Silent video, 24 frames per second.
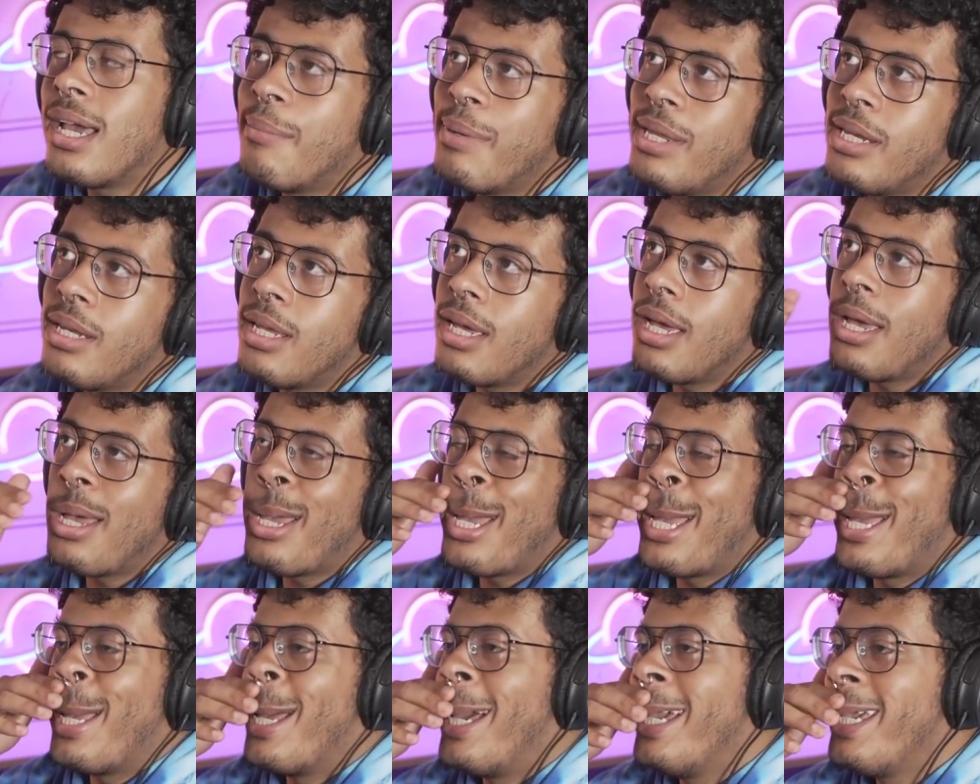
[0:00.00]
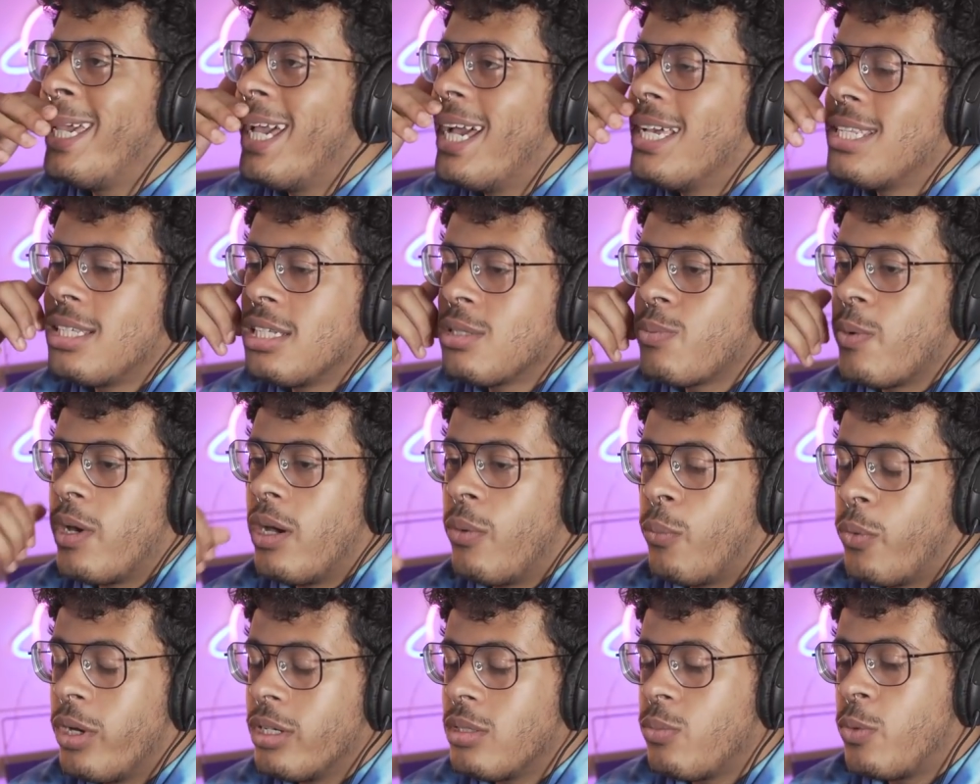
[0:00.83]
I mean, I guess as
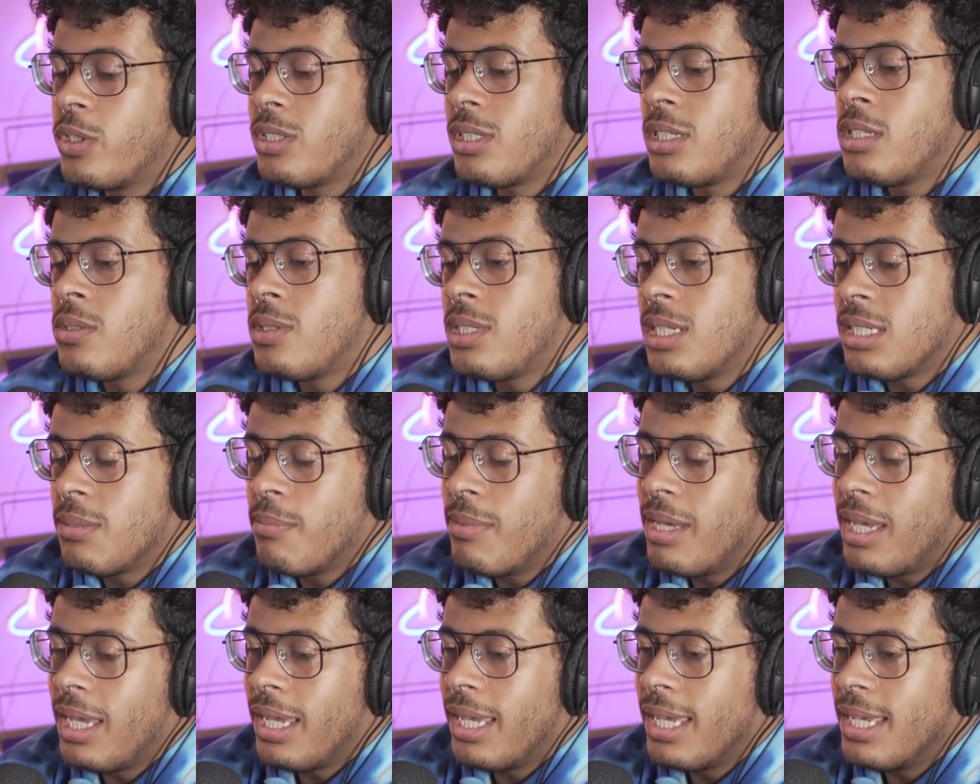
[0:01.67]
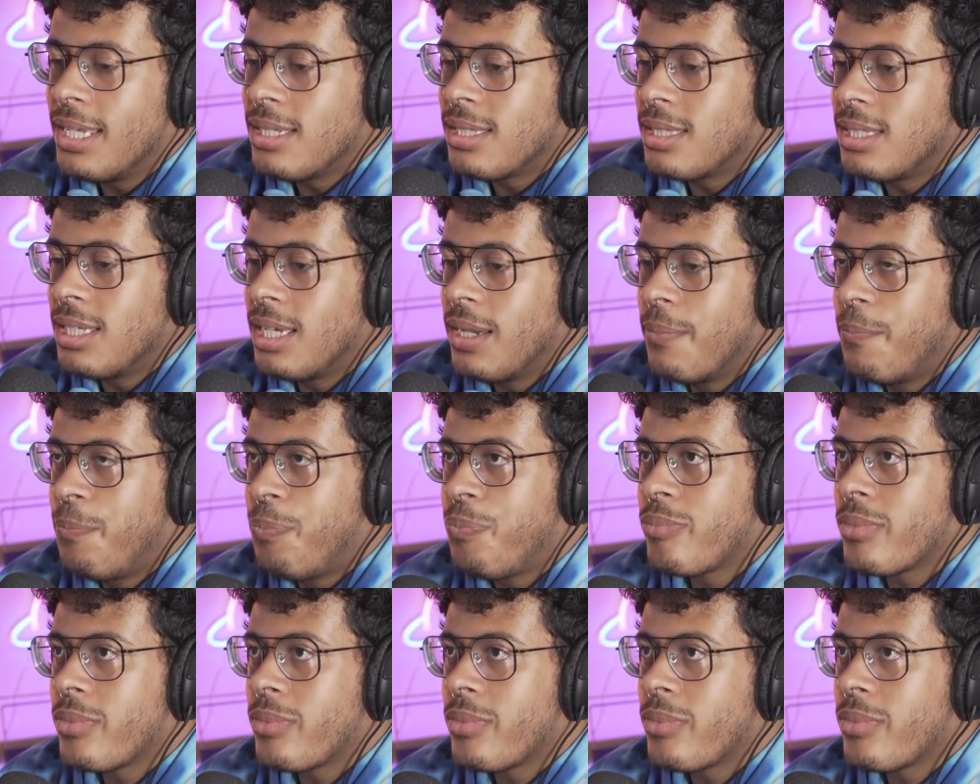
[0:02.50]
well. What what's interesting to me is that